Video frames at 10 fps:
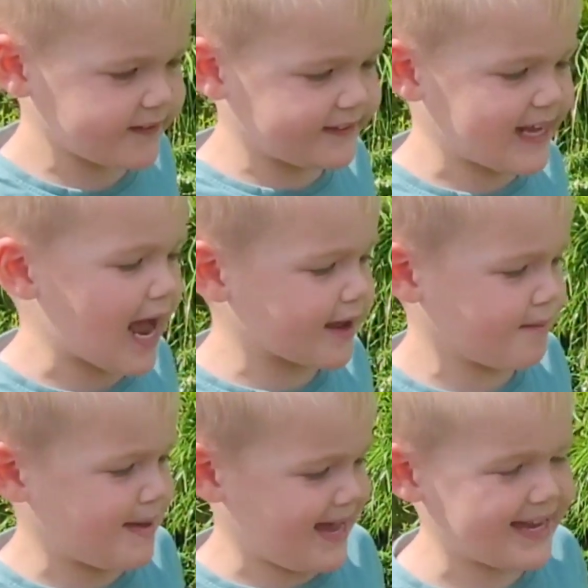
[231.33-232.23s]
she tagged
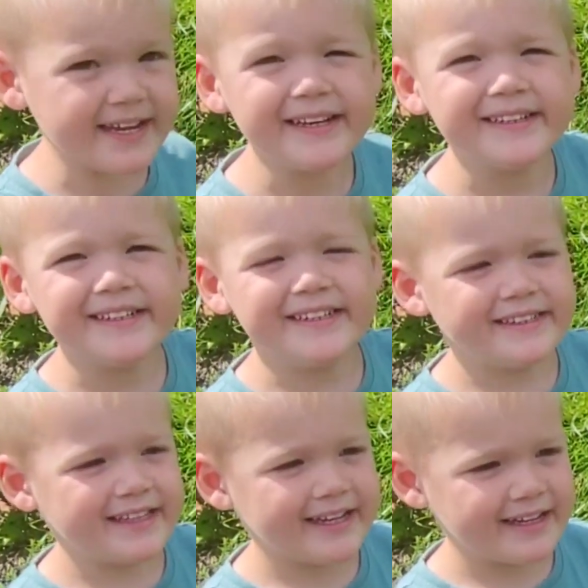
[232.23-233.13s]
me. They
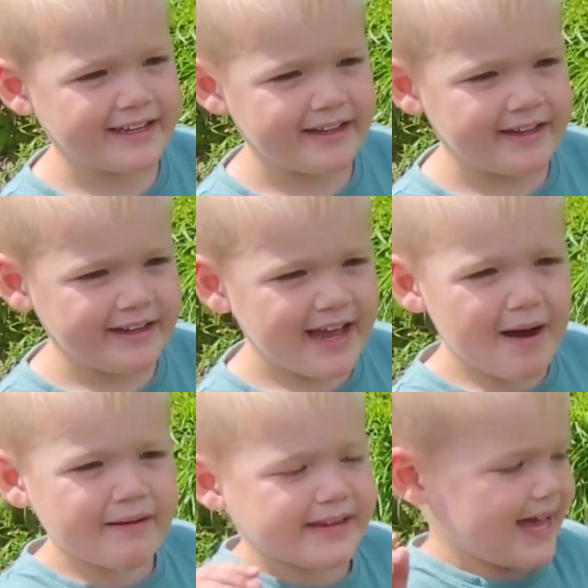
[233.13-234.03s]
tagged you?
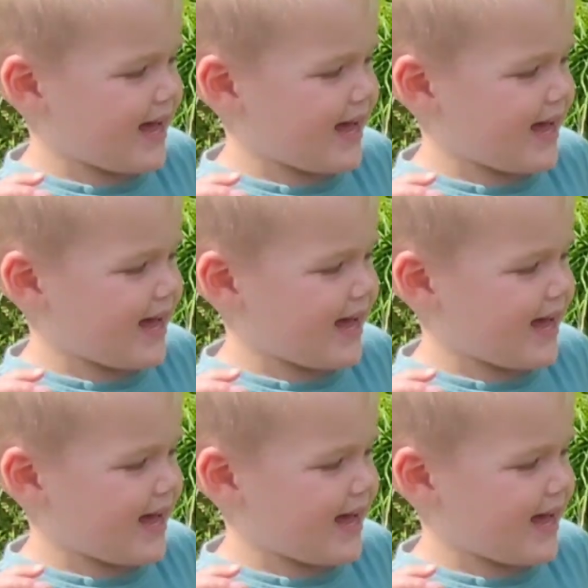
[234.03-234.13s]
Oh,